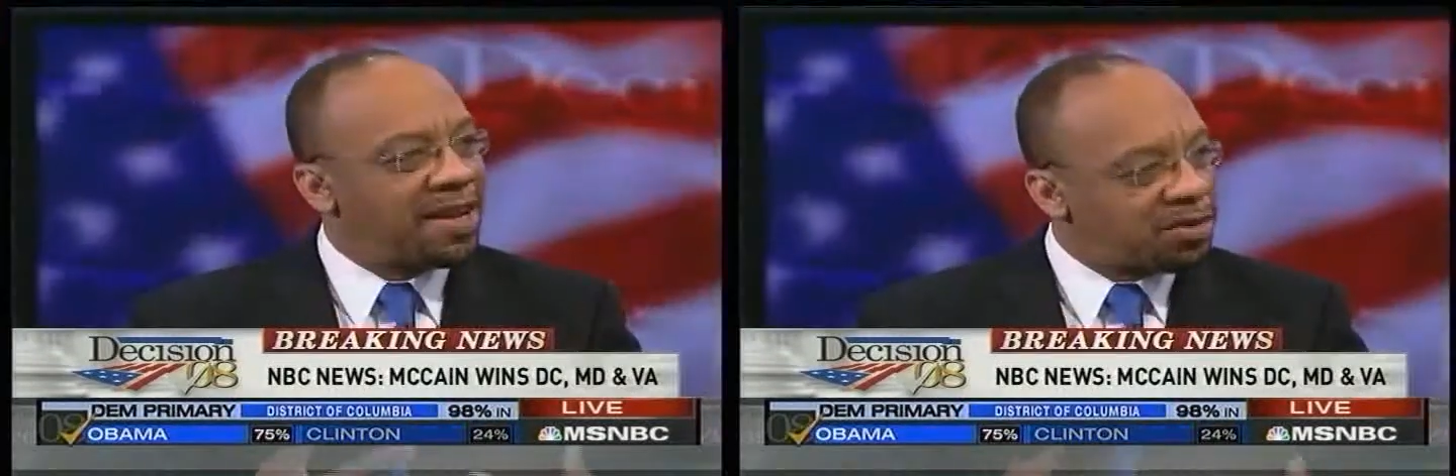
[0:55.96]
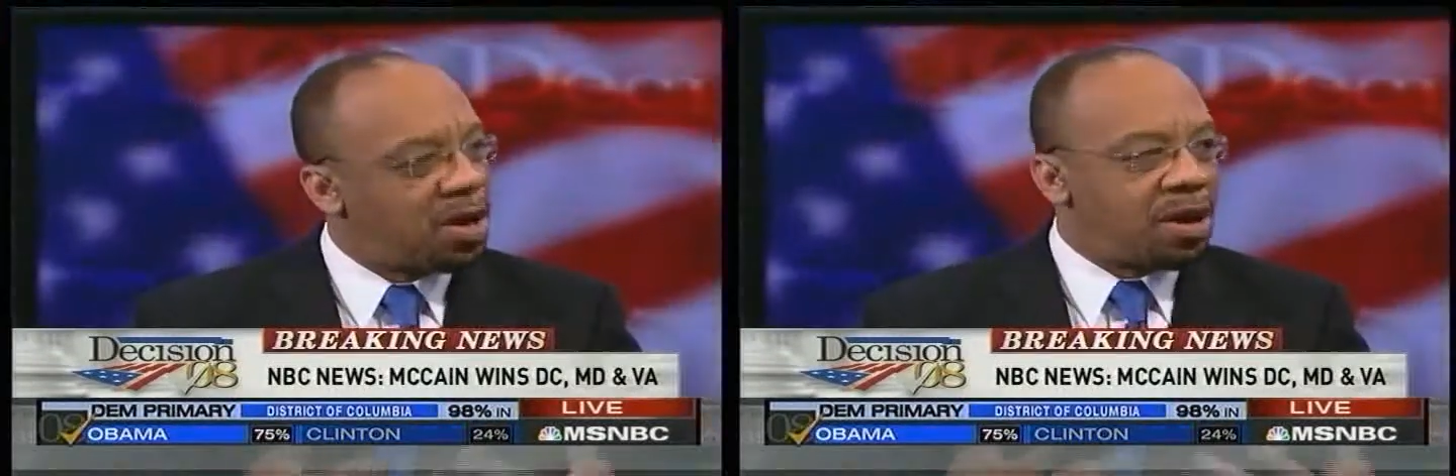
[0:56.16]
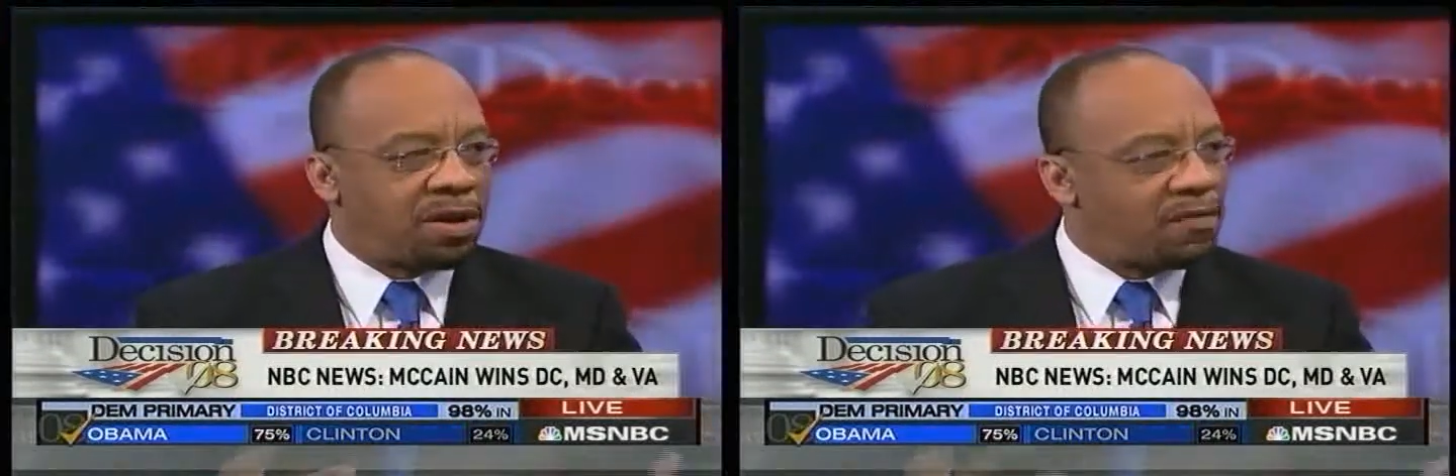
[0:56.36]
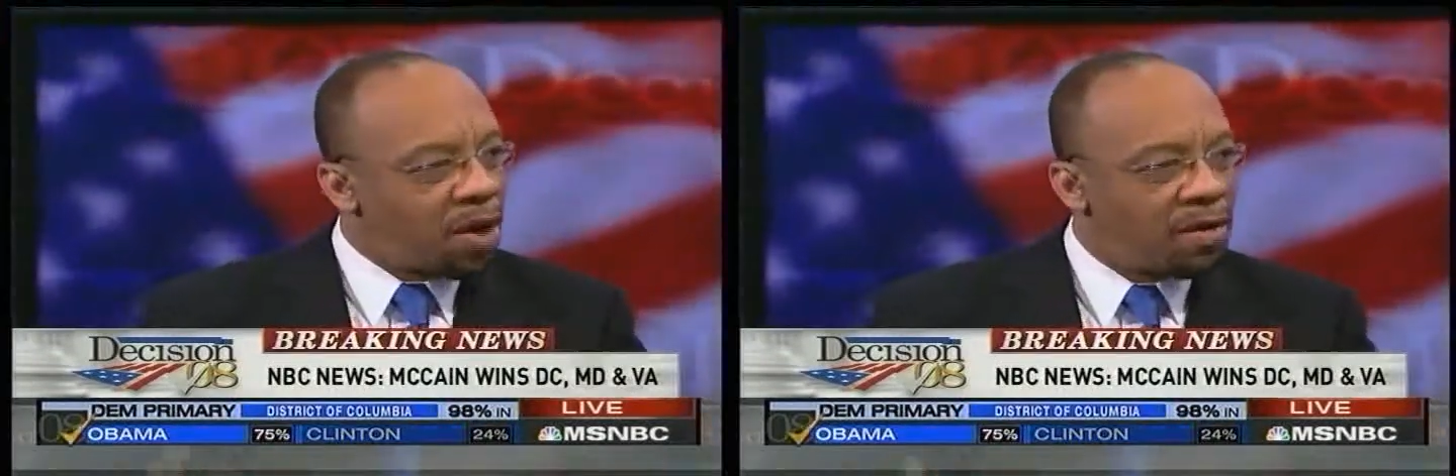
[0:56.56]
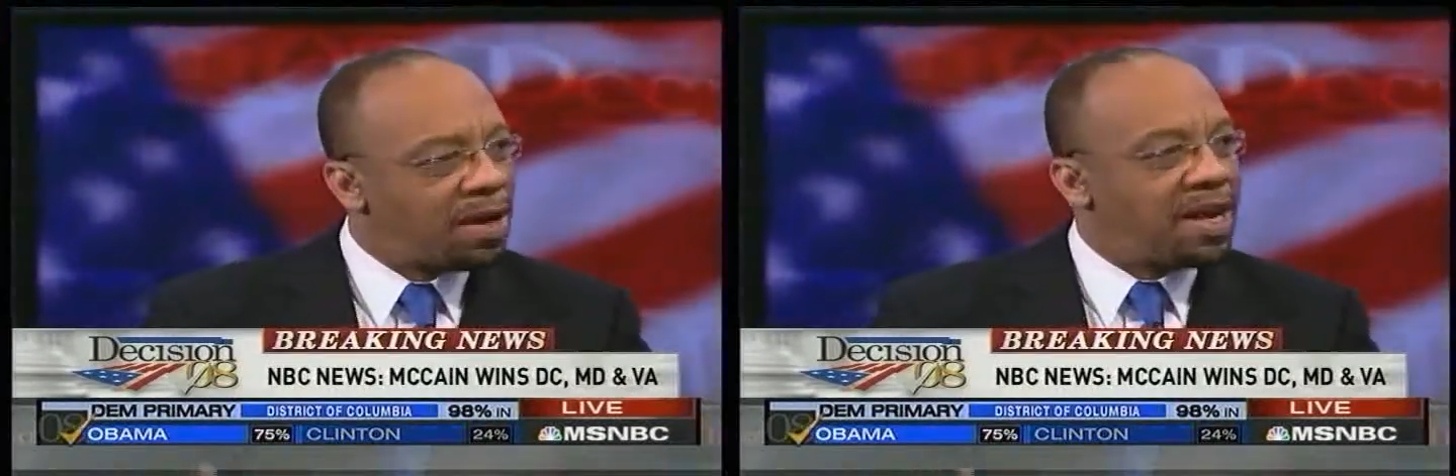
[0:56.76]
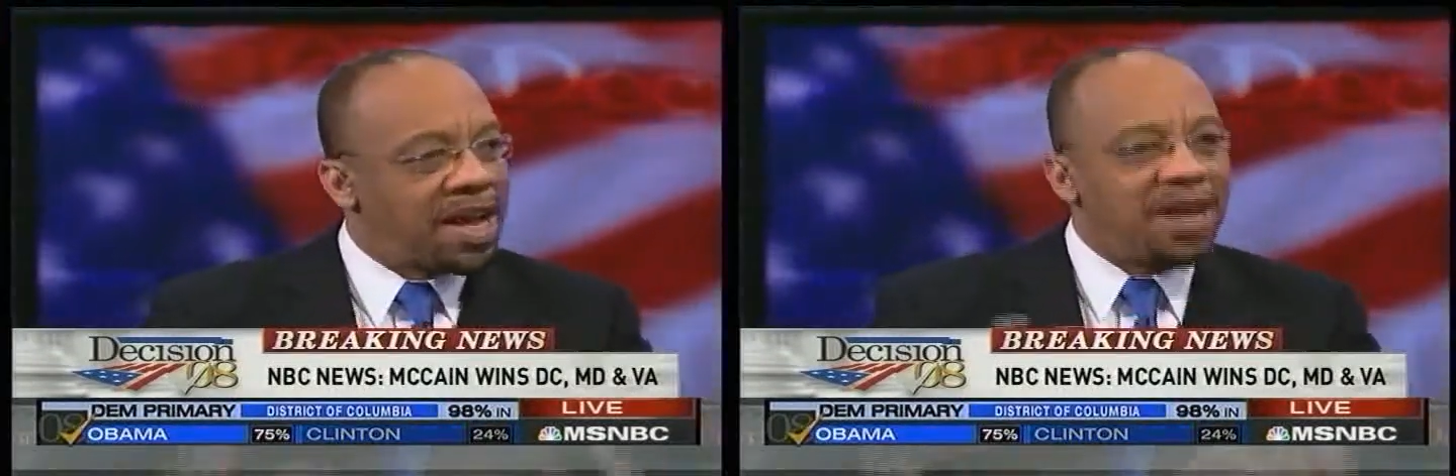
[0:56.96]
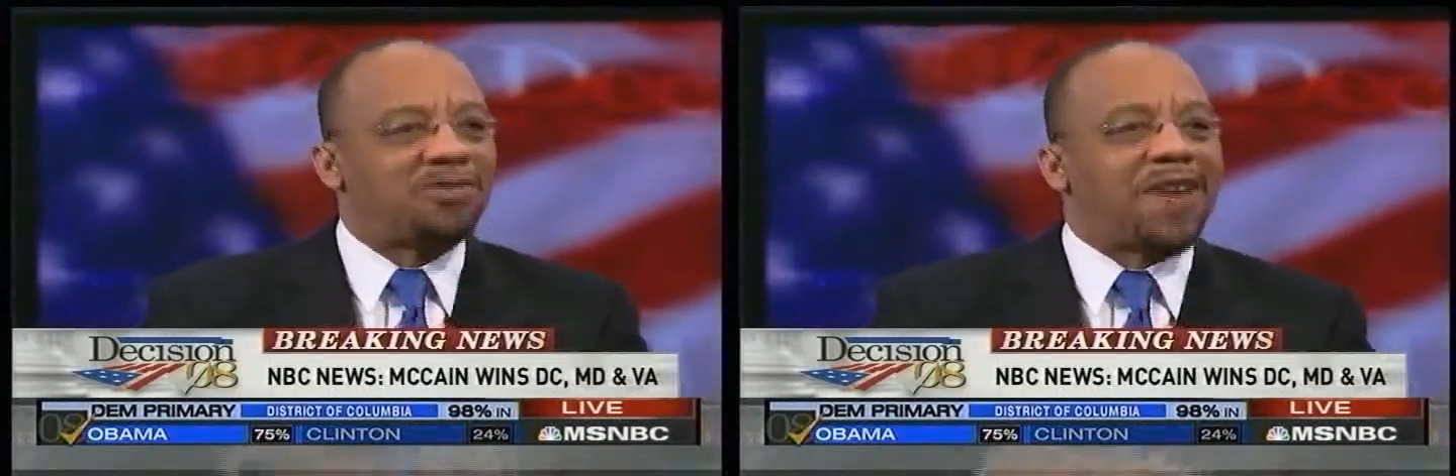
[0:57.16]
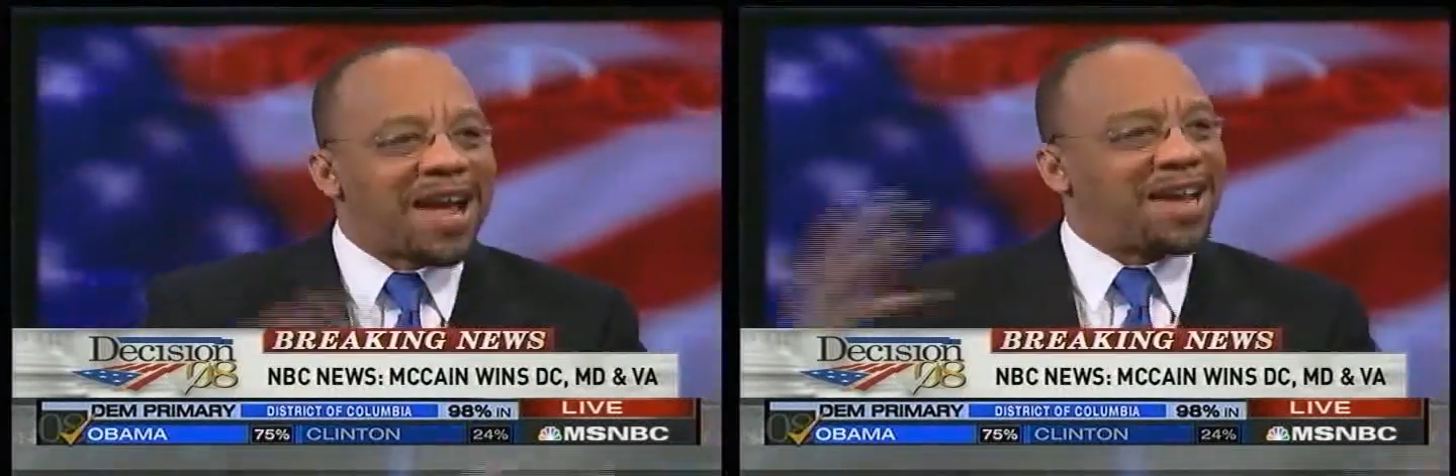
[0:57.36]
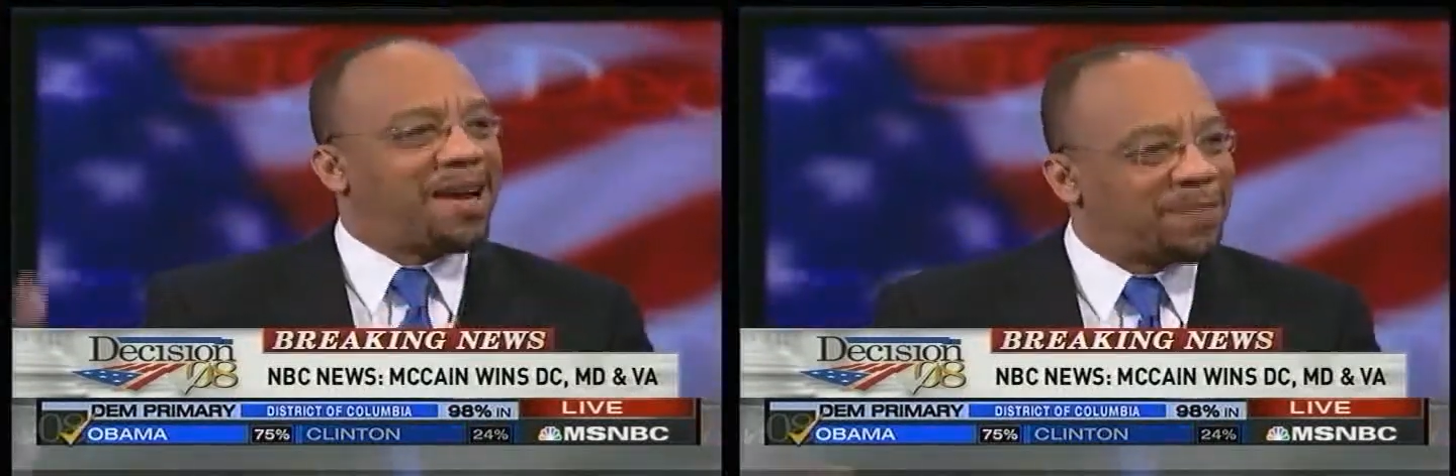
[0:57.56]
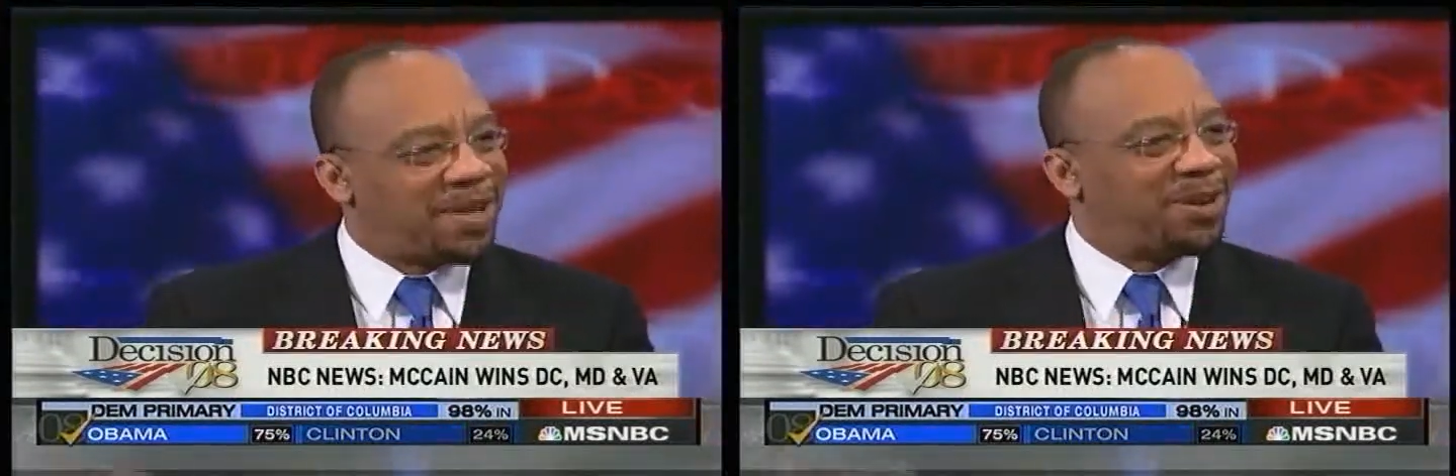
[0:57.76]
is on a roll and he's
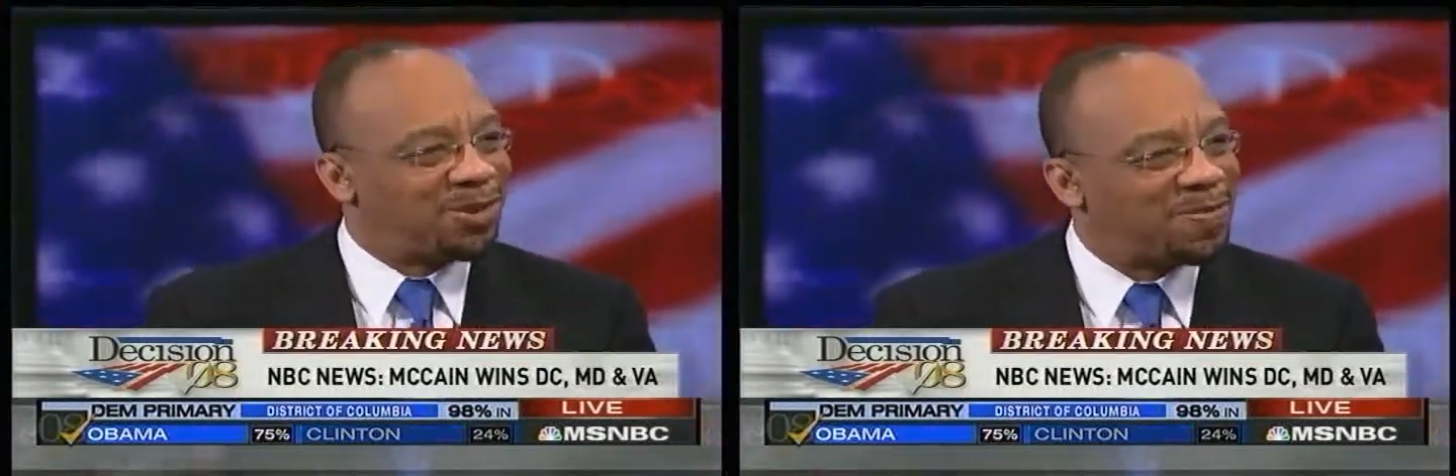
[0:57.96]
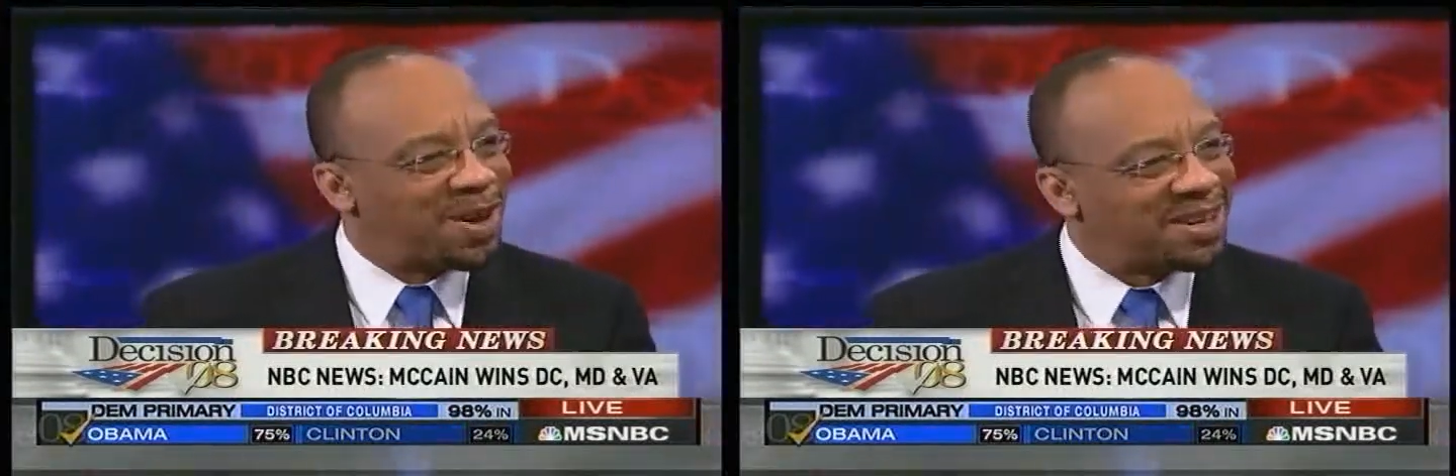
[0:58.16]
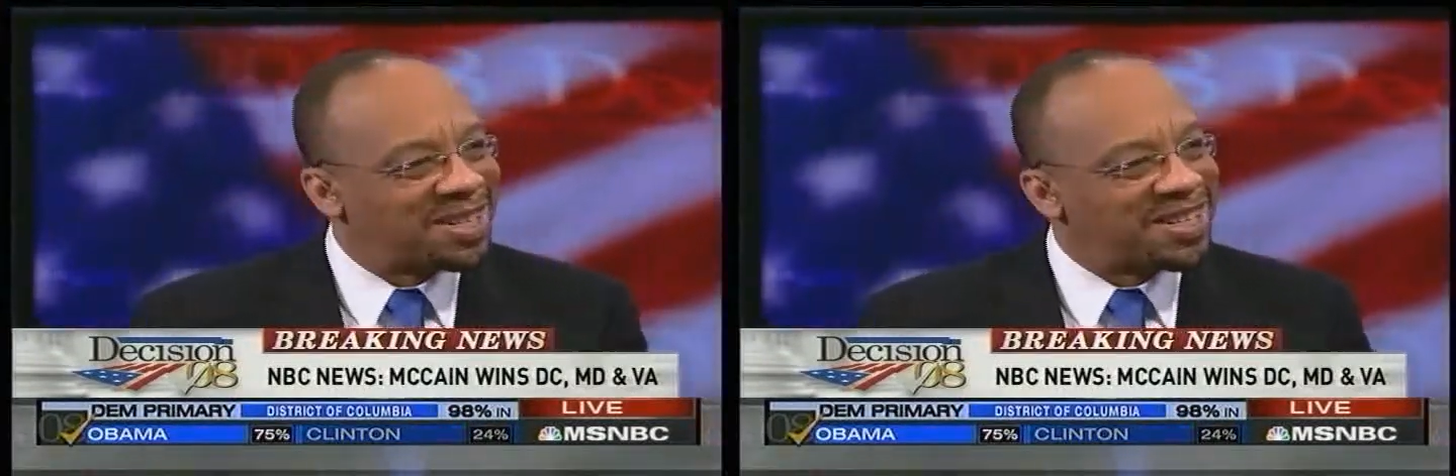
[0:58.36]
racking up the huge margins.